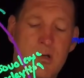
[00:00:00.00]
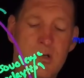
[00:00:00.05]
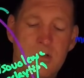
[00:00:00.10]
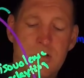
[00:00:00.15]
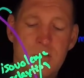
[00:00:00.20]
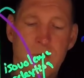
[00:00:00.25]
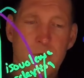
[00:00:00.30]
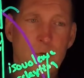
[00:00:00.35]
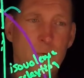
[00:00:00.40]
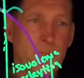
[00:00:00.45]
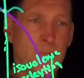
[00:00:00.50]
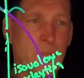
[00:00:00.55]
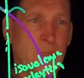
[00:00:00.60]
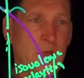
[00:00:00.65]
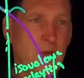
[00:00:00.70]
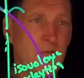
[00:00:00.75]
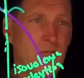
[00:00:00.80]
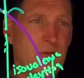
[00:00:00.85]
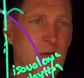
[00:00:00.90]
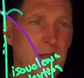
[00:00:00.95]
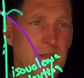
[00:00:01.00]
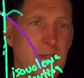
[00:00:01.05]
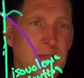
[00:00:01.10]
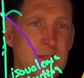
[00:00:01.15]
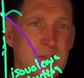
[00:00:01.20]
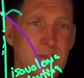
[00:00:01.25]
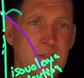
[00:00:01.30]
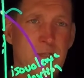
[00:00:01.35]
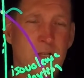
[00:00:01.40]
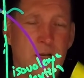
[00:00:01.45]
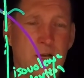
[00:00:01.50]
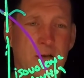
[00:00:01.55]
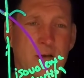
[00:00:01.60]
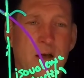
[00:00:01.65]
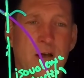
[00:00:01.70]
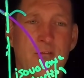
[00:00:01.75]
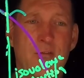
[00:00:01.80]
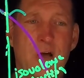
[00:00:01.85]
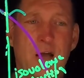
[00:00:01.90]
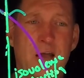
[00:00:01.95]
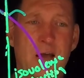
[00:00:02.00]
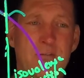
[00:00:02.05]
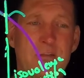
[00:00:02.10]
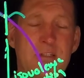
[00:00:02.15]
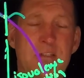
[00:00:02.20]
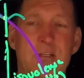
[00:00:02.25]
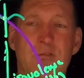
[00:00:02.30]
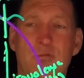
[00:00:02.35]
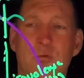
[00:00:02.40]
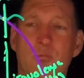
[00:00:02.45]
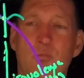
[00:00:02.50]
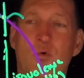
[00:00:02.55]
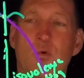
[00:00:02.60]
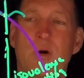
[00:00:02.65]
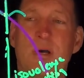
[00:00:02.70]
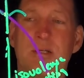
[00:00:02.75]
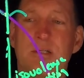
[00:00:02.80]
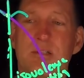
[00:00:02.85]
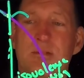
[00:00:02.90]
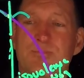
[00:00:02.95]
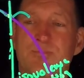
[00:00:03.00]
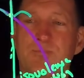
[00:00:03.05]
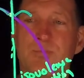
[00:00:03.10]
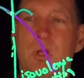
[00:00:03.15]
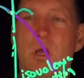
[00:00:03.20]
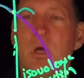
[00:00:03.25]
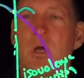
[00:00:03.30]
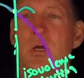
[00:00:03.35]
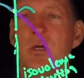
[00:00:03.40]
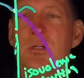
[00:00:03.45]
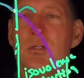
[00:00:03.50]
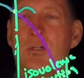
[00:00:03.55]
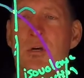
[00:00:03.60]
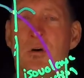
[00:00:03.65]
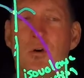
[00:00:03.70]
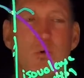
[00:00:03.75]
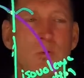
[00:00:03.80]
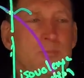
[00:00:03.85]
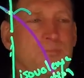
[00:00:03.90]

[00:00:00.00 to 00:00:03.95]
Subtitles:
So I have these different points. So